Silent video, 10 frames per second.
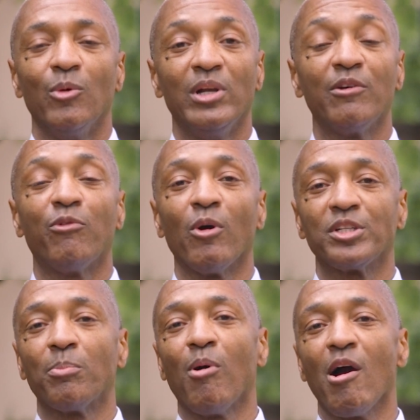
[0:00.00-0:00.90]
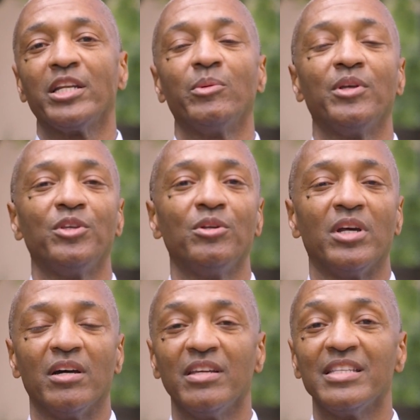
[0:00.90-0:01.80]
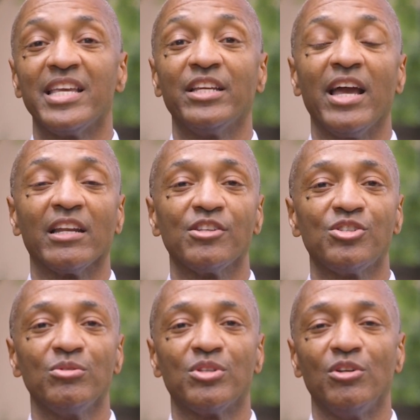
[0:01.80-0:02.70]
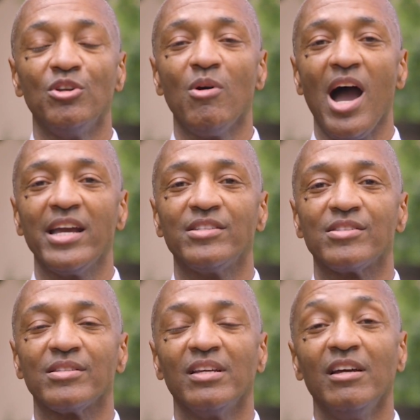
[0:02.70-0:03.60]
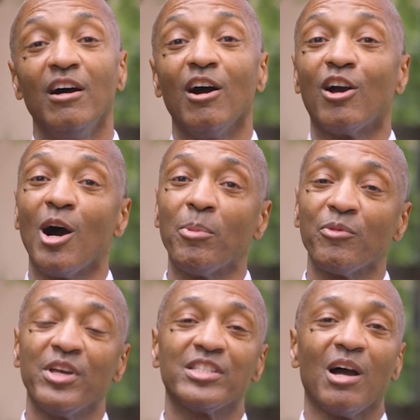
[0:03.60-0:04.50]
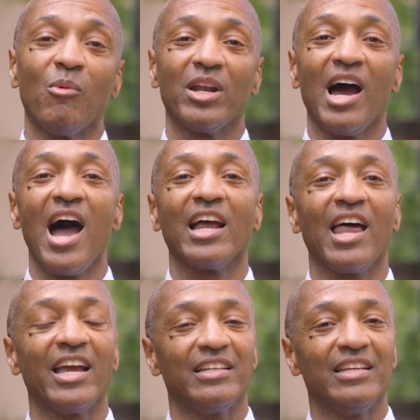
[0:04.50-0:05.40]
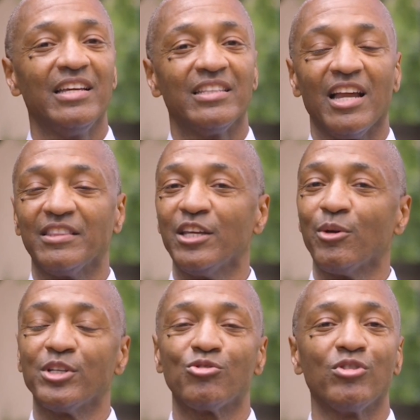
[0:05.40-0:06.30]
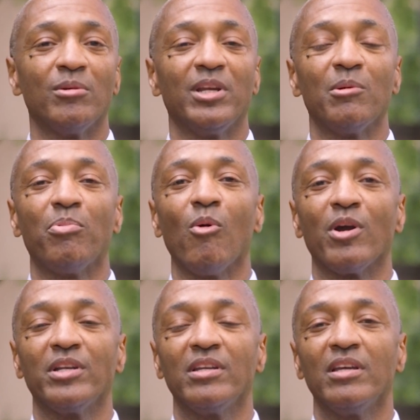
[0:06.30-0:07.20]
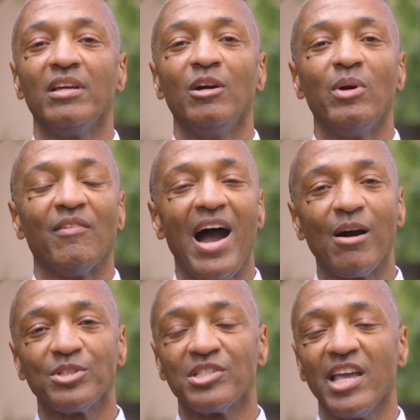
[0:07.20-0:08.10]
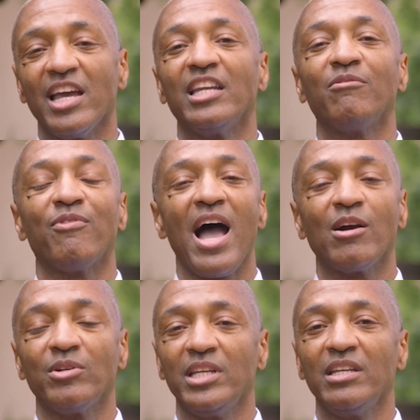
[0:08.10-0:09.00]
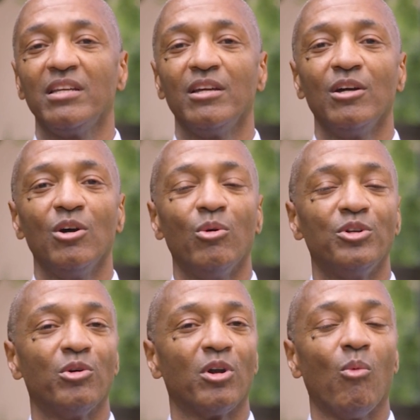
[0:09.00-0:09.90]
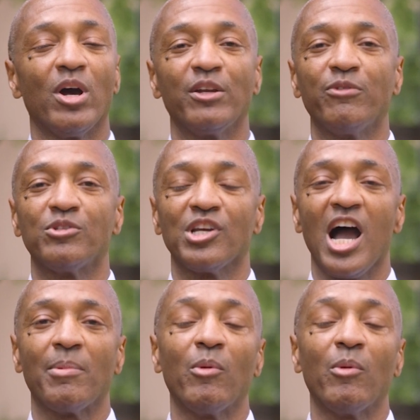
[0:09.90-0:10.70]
We look forward to partnering with you to take LSU to new heights. A couple of things I want to highlight that I think are extremely important. We have outstanding faculty. We're doing a wonderful job.